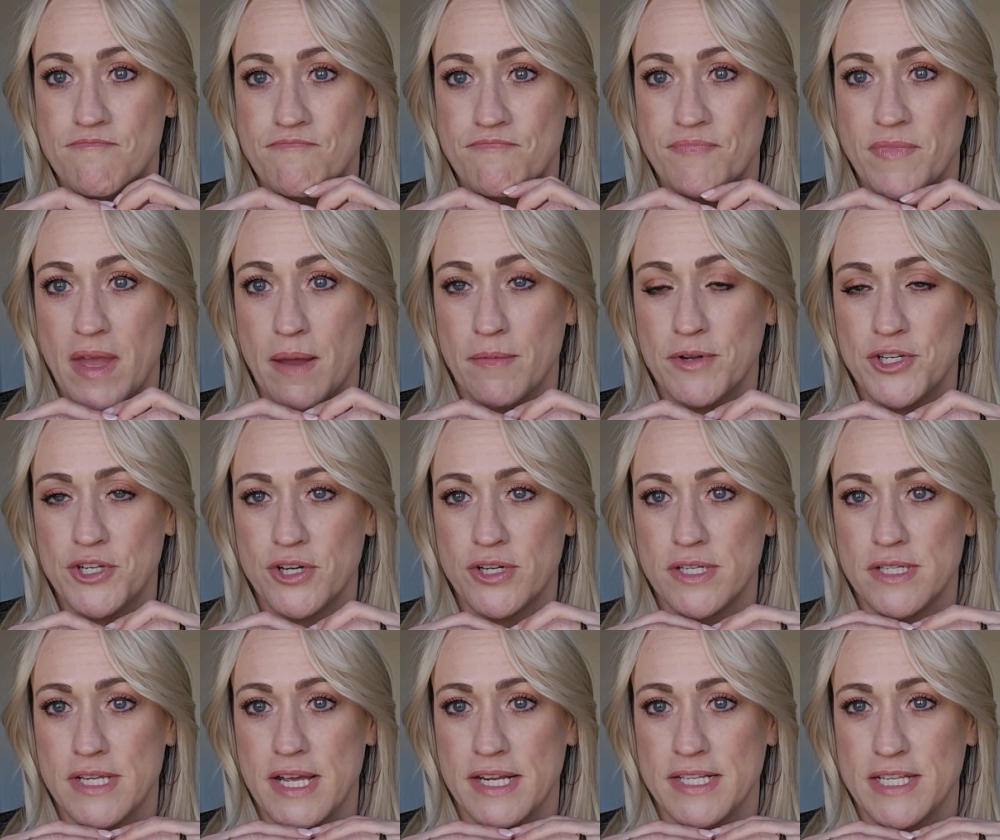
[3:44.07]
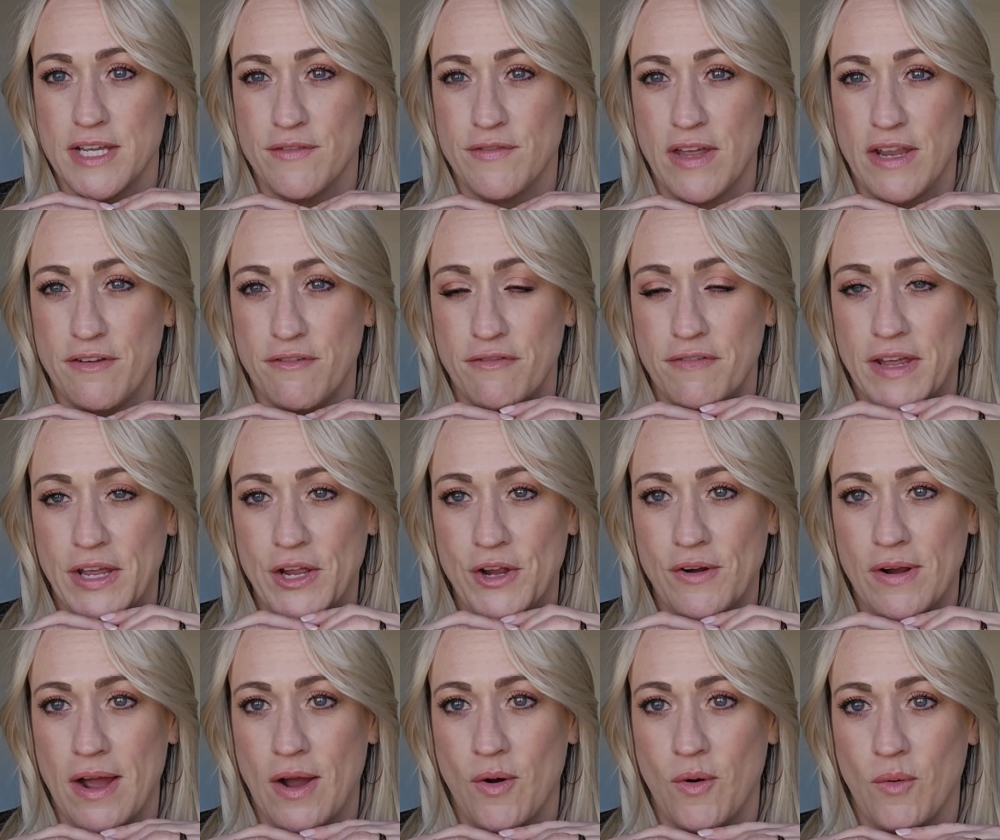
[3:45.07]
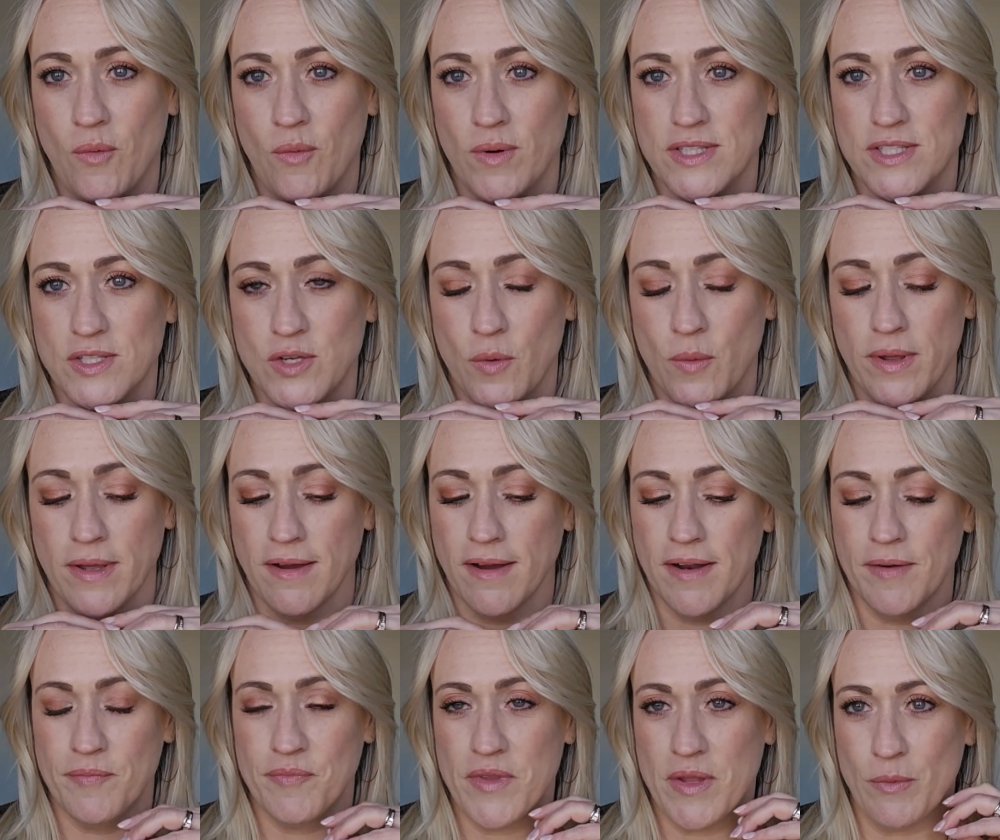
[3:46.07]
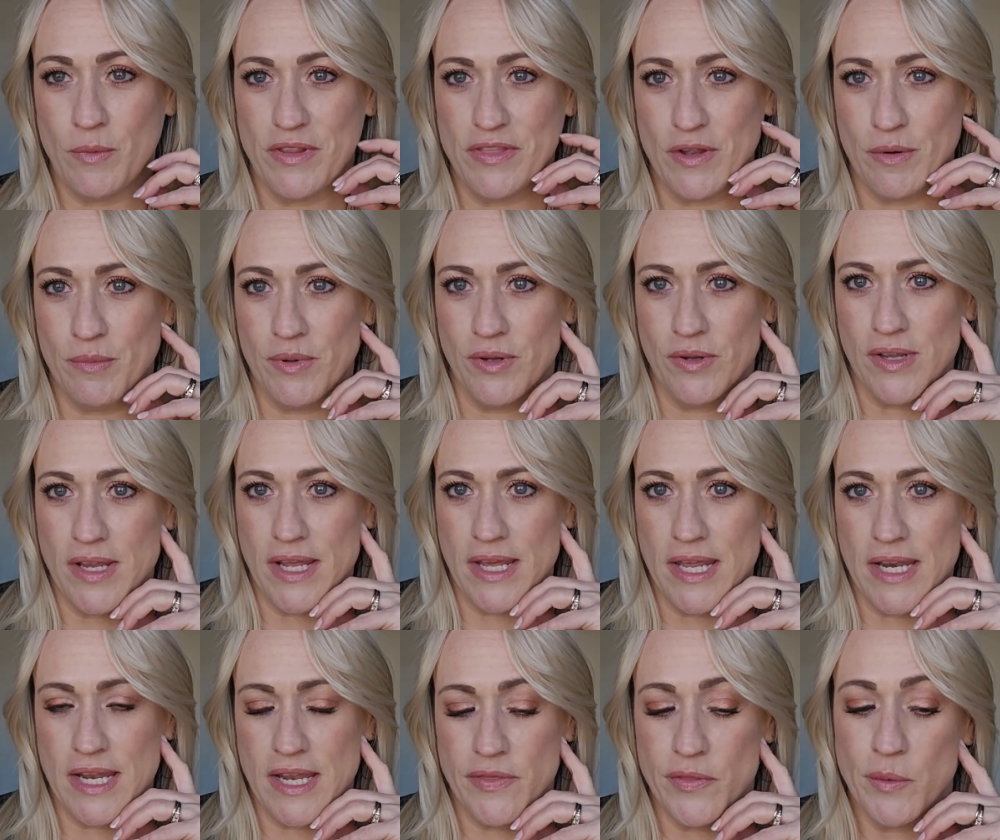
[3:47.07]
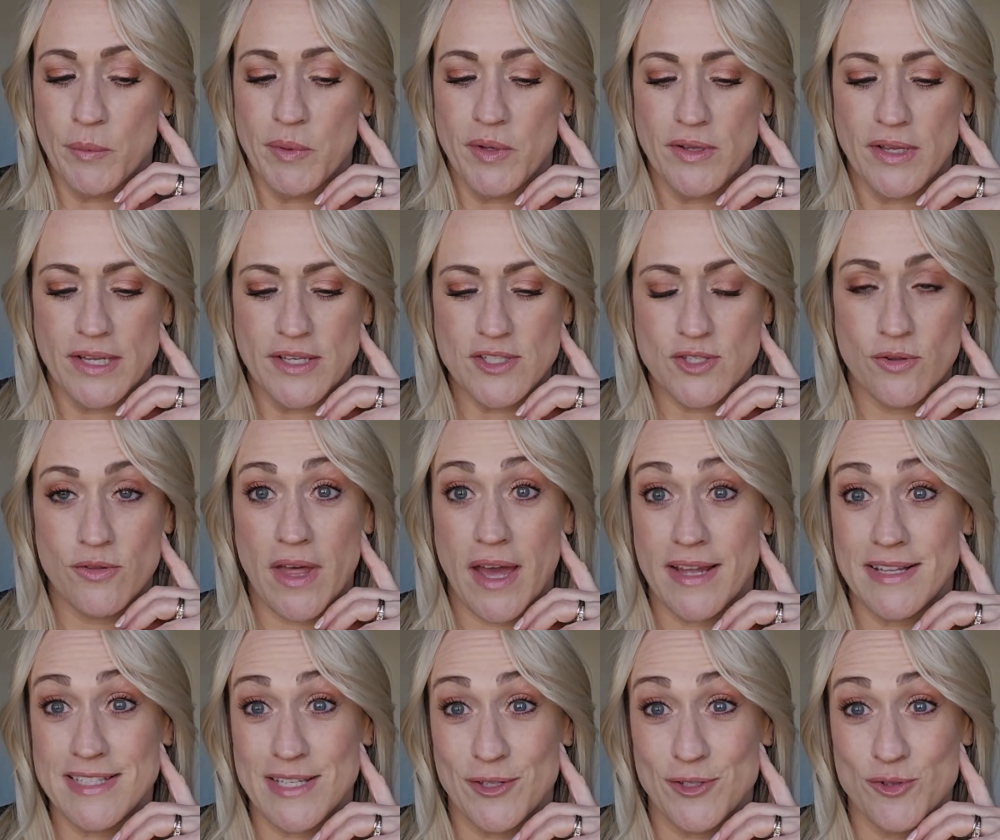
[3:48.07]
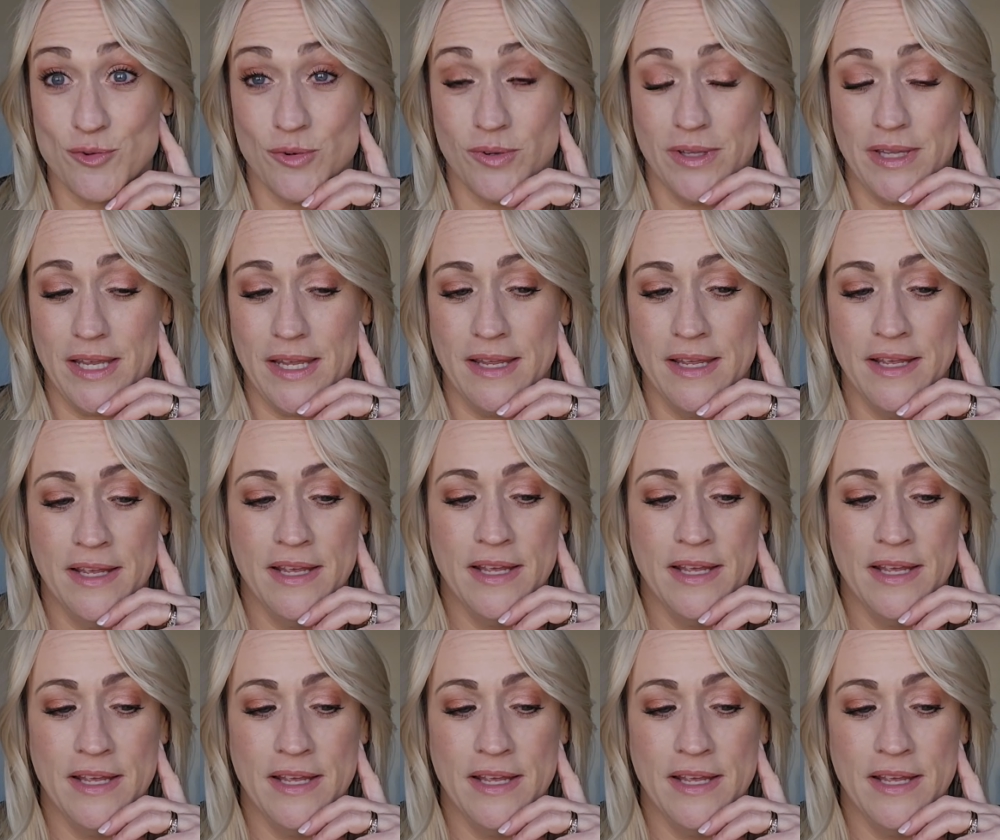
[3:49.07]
amateur detective and figure out what's going on with their building and in their building. So that sounds really,